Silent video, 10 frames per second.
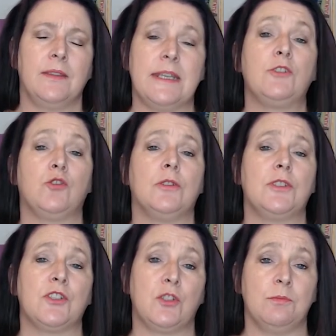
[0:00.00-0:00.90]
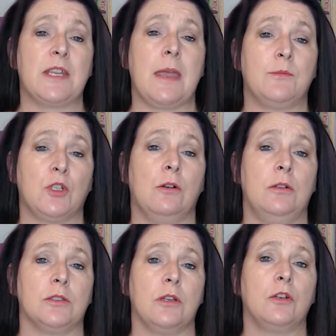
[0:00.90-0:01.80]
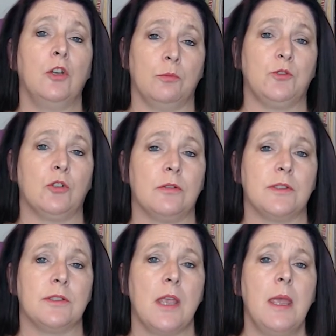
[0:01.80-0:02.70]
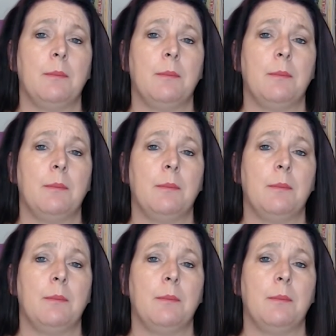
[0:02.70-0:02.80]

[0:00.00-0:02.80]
These drugs are sometimes called club drugs